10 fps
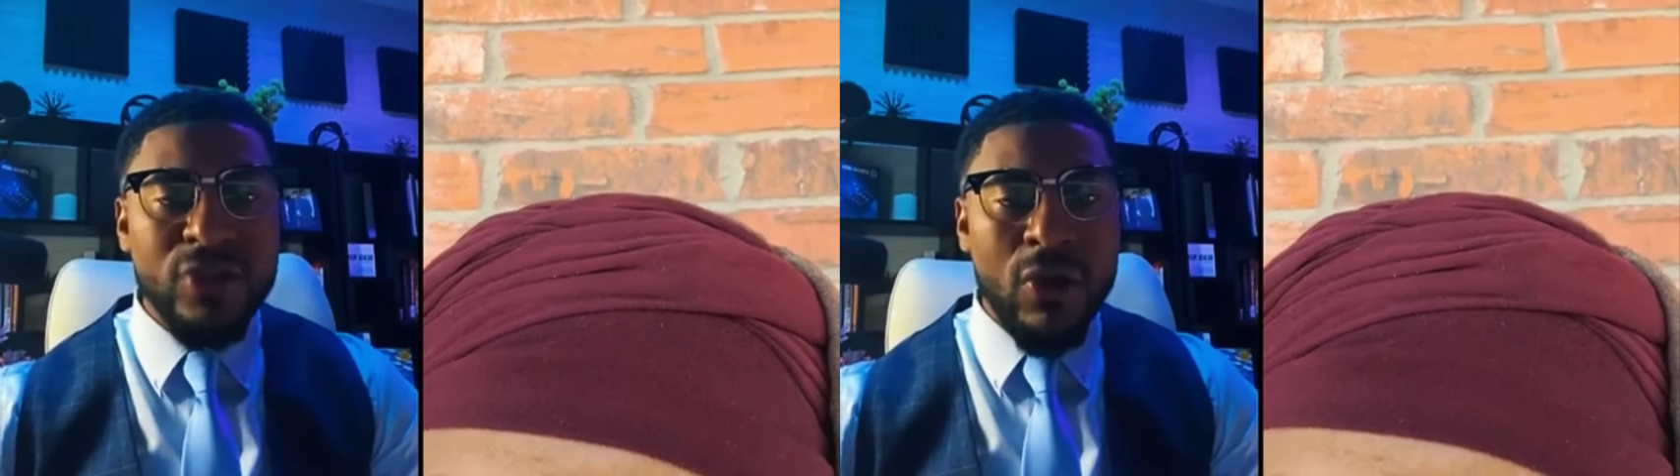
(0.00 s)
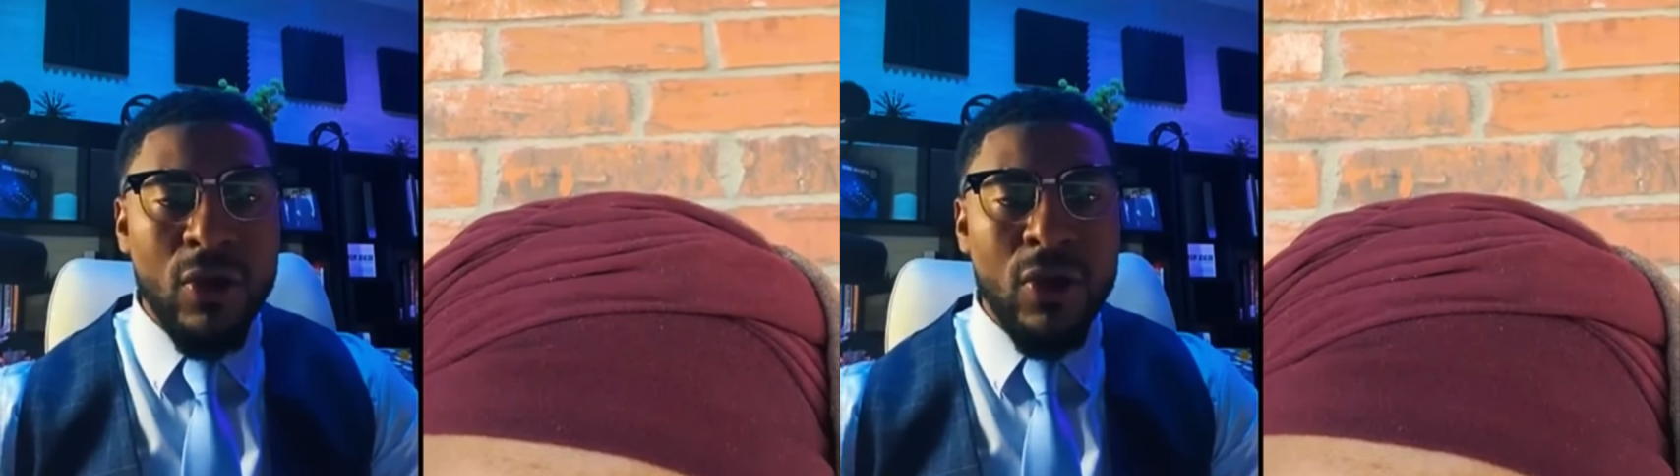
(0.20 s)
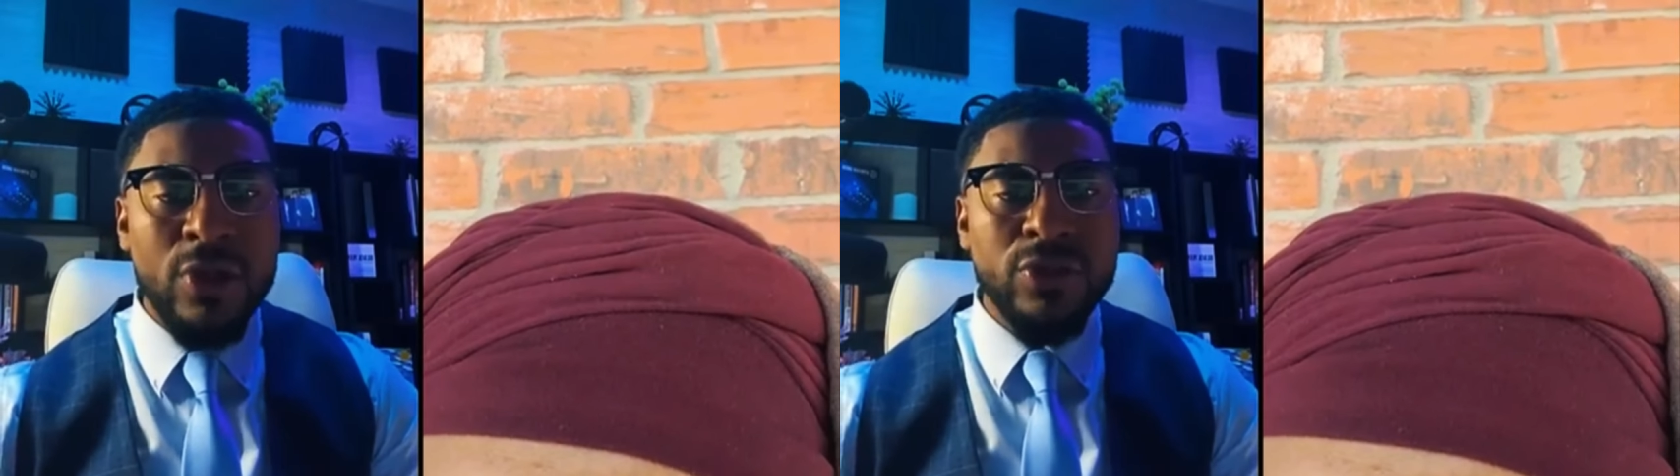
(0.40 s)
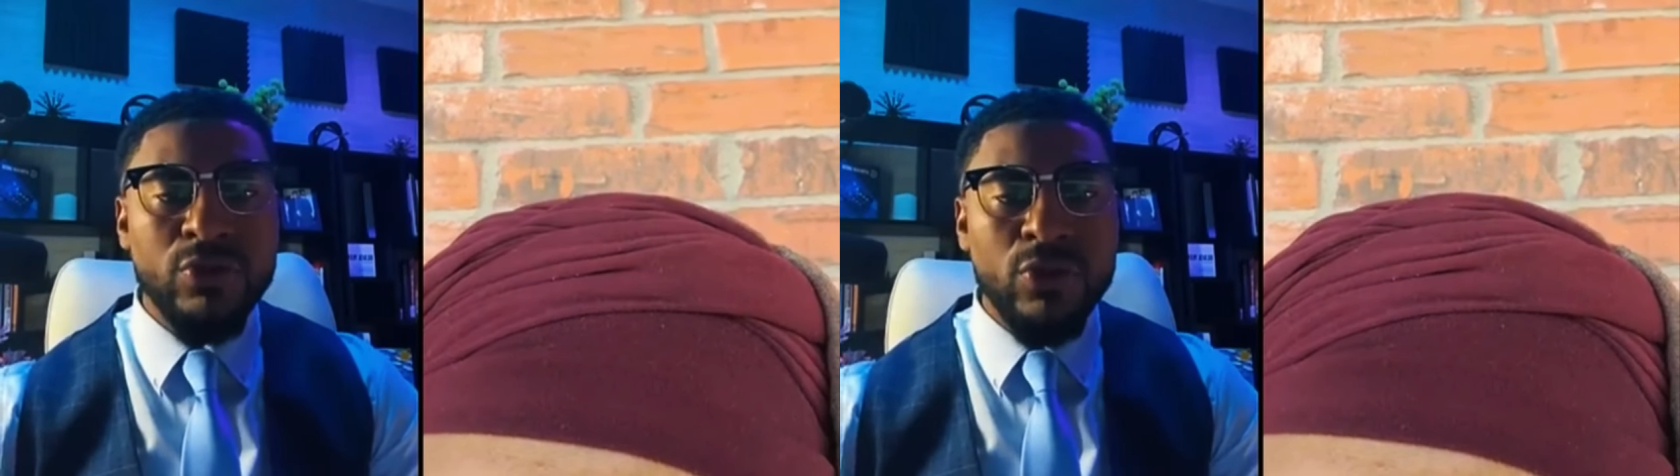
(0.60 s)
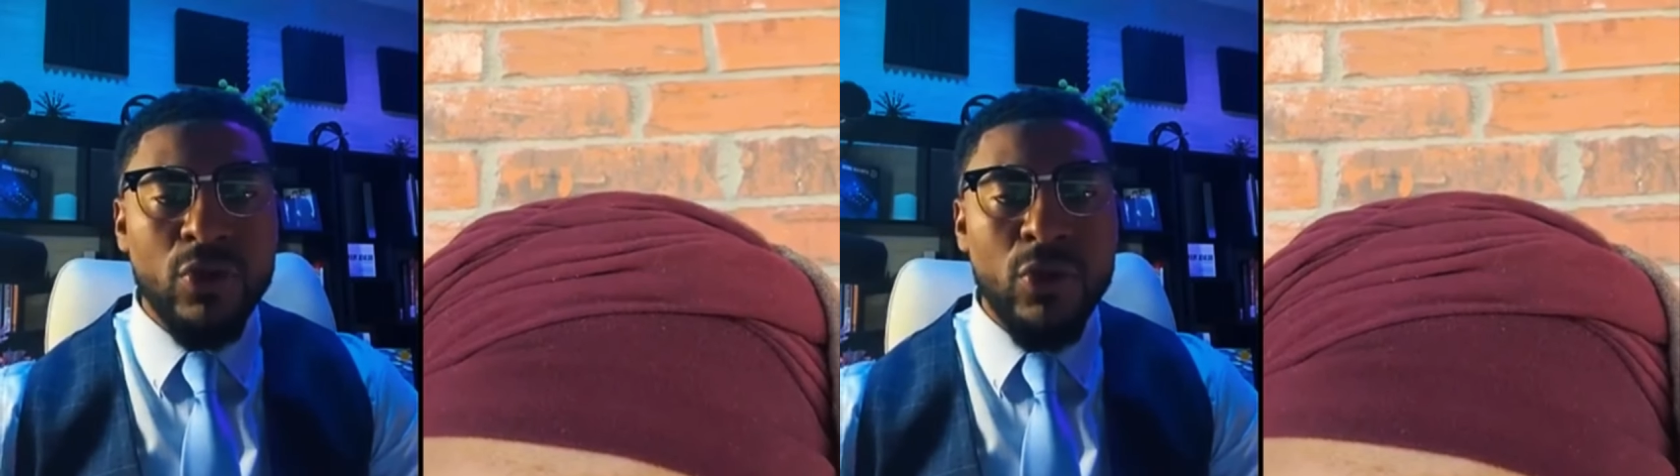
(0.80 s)
on
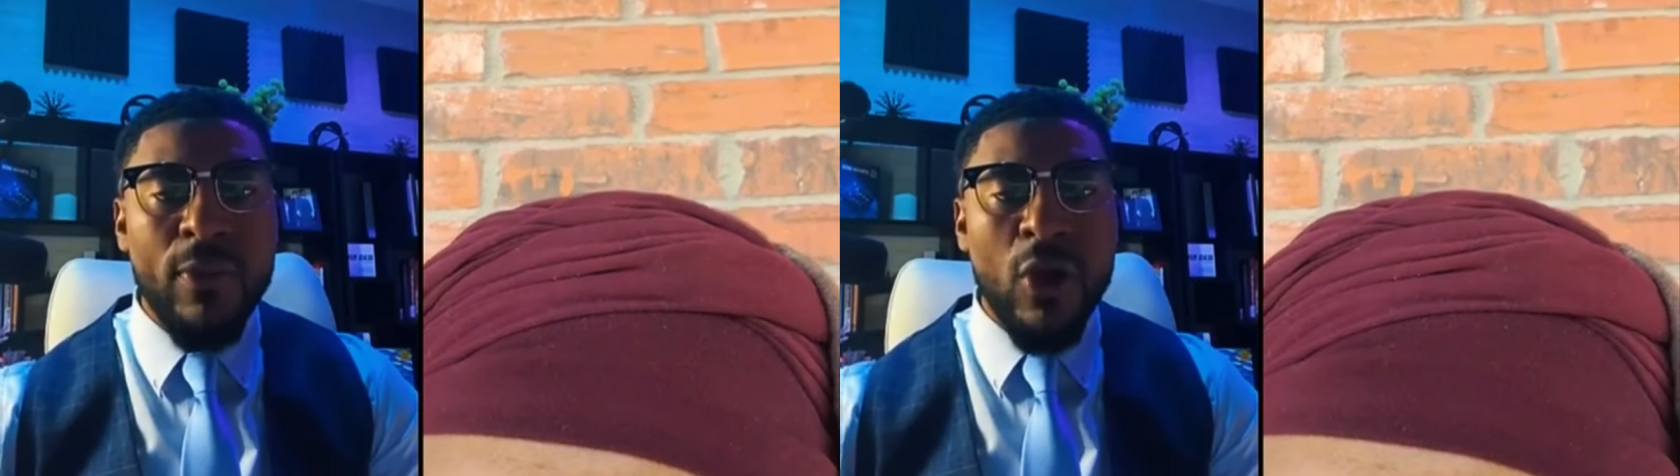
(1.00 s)
through